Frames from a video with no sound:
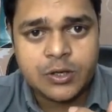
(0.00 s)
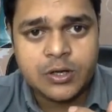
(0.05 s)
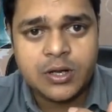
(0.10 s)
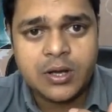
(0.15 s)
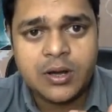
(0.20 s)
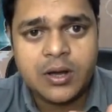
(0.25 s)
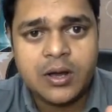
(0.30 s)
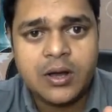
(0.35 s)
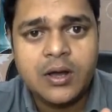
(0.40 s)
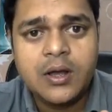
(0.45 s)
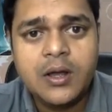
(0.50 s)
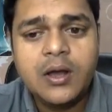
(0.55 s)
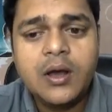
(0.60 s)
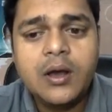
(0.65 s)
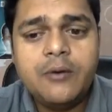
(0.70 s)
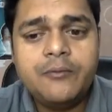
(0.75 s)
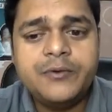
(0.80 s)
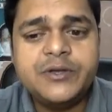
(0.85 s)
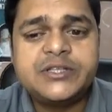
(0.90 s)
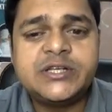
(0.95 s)
a
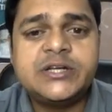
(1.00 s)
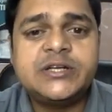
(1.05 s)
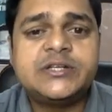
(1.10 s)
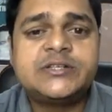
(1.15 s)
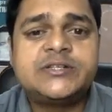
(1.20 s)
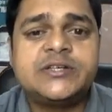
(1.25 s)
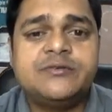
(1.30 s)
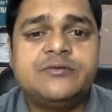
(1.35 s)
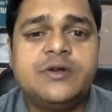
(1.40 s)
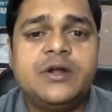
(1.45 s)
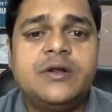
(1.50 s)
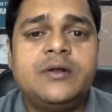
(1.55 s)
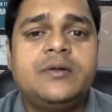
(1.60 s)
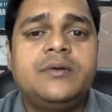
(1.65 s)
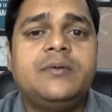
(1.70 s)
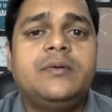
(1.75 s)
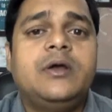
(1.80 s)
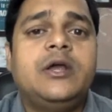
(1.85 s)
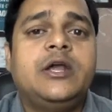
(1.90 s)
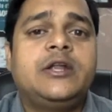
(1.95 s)
vCenter server,
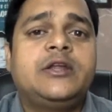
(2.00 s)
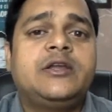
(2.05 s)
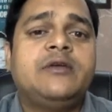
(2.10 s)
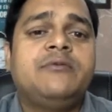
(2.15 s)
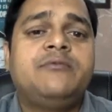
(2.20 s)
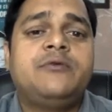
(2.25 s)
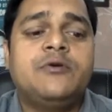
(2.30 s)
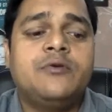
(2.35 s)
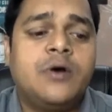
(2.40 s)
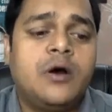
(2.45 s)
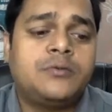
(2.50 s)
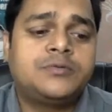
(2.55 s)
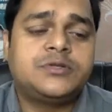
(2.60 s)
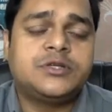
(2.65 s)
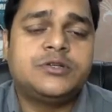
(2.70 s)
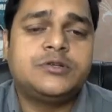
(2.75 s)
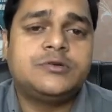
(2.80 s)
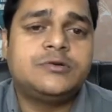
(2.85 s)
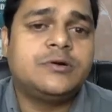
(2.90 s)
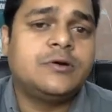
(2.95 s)
it give you
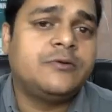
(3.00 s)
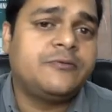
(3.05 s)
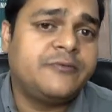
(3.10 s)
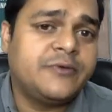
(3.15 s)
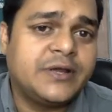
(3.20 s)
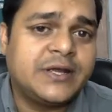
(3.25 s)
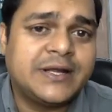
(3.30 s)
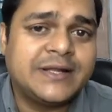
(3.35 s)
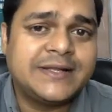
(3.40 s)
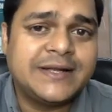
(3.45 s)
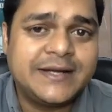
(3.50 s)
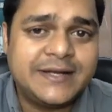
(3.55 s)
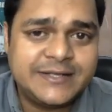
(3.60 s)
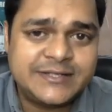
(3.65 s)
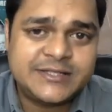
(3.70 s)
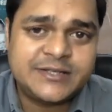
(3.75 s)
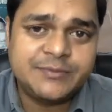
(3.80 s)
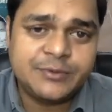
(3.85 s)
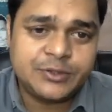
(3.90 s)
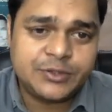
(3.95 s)
option to configure the
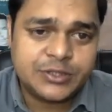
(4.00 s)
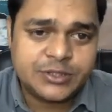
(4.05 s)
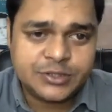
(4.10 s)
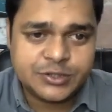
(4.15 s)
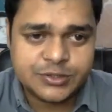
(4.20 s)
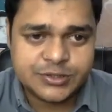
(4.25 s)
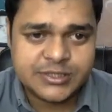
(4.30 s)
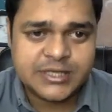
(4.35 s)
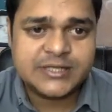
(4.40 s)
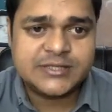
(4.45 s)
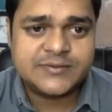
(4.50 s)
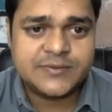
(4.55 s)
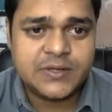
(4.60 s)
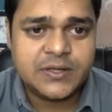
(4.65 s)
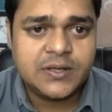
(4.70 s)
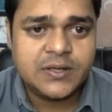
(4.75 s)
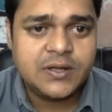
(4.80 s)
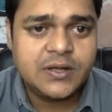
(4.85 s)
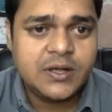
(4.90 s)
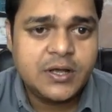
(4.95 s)
distributed switch as
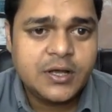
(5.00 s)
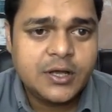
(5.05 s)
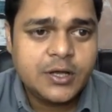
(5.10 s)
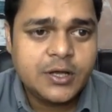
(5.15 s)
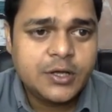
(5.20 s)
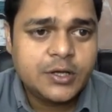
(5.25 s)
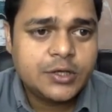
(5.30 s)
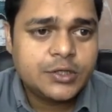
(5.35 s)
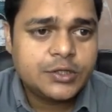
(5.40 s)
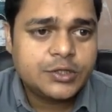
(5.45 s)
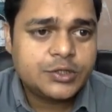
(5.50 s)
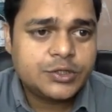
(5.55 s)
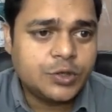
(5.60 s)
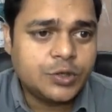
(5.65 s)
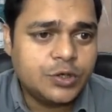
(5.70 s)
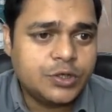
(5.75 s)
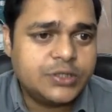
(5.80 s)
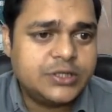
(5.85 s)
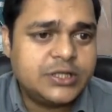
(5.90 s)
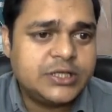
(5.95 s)
well.
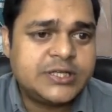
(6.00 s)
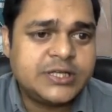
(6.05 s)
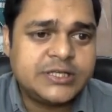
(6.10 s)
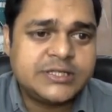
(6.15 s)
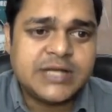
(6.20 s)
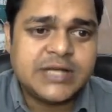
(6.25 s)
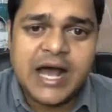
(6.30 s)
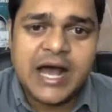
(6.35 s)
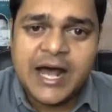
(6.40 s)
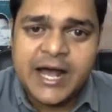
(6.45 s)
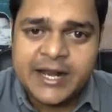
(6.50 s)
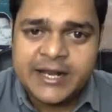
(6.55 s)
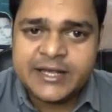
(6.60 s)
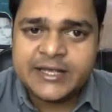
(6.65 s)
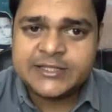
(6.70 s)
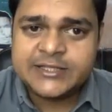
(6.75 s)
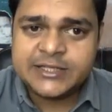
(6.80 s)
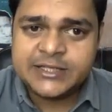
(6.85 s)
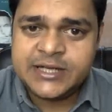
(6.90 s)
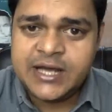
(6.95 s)
So this is our
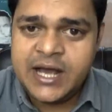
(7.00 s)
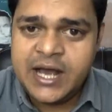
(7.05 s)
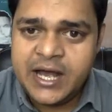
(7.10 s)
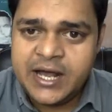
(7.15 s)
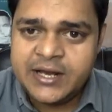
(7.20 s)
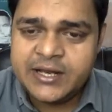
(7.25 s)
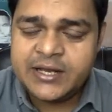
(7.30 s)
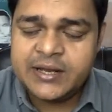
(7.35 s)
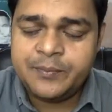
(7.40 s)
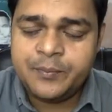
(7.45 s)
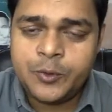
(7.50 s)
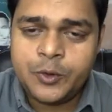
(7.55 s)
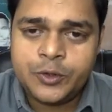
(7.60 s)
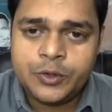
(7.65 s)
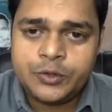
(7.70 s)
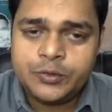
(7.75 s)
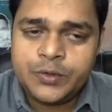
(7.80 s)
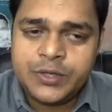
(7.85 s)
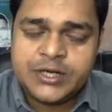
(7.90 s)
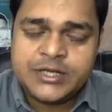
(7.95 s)
agenda, our
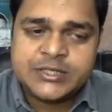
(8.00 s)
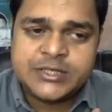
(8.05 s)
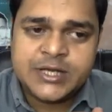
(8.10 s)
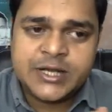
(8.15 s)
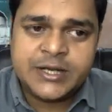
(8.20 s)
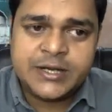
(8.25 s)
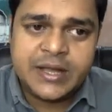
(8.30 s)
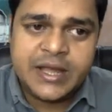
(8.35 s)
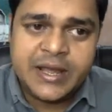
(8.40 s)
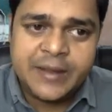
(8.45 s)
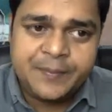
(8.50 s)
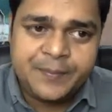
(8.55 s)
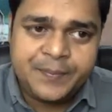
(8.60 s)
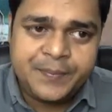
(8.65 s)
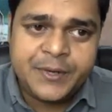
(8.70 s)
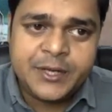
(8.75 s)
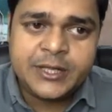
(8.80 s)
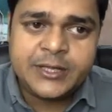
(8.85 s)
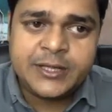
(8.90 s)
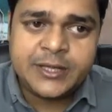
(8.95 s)
motto to understand
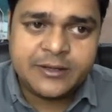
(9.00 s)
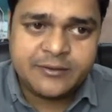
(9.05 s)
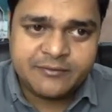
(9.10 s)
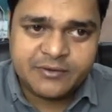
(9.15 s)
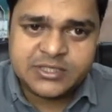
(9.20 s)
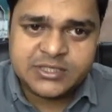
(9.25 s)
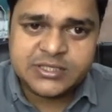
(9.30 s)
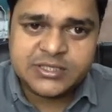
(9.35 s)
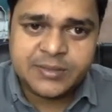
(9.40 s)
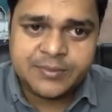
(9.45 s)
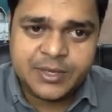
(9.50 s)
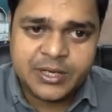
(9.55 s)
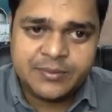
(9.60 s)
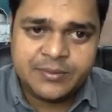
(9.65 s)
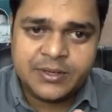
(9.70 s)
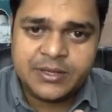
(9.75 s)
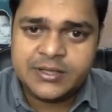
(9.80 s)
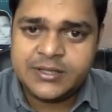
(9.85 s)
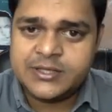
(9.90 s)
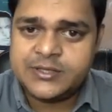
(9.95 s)
everything which is
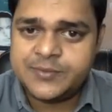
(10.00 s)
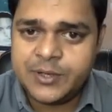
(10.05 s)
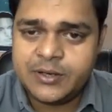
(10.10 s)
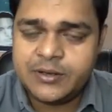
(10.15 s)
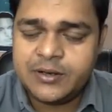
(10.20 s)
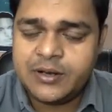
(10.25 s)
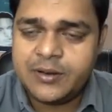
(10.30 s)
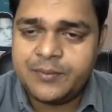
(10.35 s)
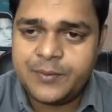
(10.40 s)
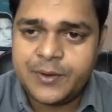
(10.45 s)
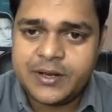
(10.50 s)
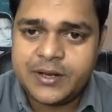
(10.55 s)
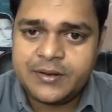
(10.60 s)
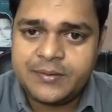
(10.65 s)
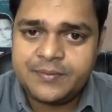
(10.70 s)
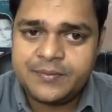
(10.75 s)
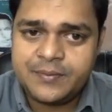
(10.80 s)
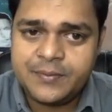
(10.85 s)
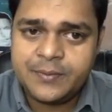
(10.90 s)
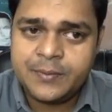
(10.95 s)
available in this particular panel.
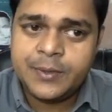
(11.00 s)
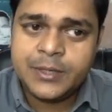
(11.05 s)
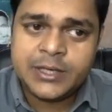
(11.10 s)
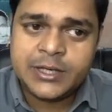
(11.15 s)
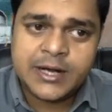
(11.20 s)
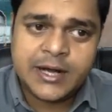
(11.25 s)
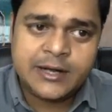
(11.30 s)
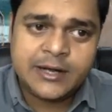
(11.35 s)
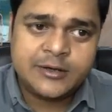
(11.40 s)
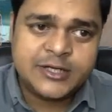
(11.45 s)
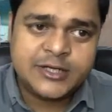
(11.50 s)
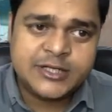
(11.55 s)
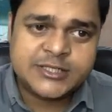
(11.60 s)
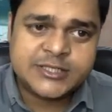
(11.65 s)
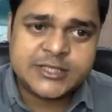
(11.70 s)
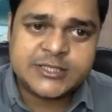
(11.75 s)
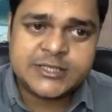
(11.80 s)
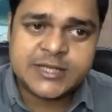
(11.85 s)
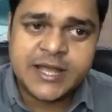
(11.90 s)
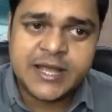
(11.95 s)
We will try to
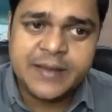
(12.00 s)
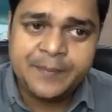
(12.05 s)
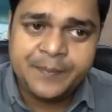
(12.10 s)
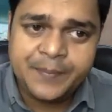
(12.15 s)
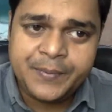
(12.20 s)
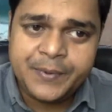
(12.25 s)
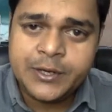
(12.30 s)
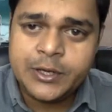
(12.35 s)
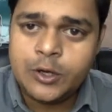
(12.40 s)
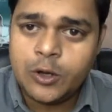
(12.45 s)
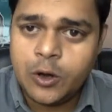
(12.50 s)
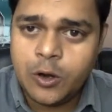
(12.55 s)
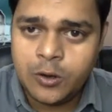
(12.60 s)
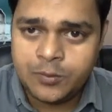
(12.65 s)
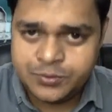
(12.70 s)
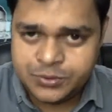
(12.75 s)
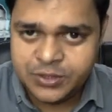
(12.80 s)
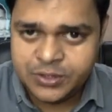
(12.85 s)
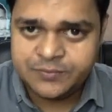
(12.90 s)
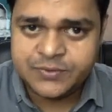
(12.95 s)
discuss every
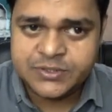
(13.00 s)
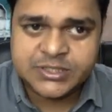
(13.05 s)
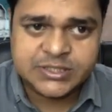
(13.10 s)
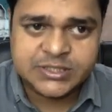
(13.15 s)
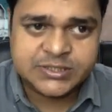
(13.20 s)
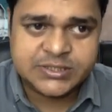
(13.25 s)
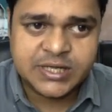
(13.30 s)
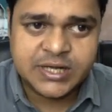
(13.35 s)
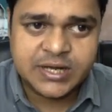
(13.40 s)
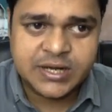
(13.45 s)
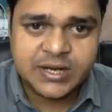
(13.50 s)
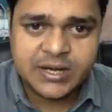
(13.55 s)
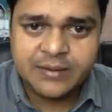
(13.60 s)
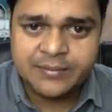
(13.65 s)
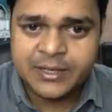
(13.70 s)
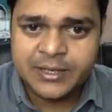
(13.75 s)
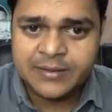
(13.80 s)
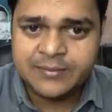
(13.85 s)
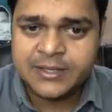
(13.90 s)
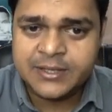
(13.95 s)
option which is
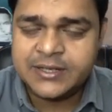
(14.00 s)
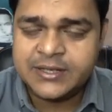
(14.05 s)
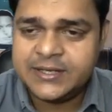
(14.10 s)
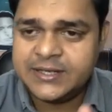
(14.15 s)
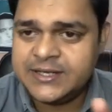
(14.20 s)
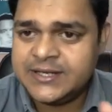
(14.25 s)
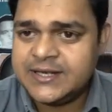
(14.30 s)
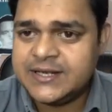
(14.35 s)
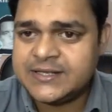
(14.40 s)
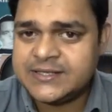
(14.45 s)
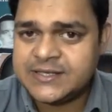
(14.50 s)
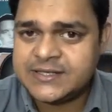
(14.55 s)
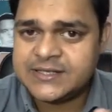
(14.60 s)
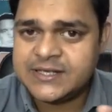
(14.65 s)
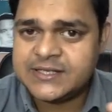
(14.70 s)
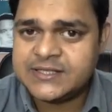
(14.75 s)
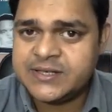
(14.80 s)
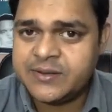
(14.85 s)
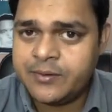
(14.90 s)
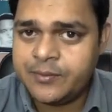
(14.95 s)
available in
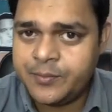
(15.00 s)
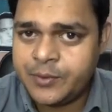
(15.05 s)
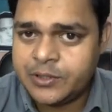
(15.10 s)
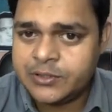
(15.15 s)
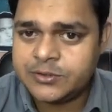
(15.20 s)
ESXi 7.0.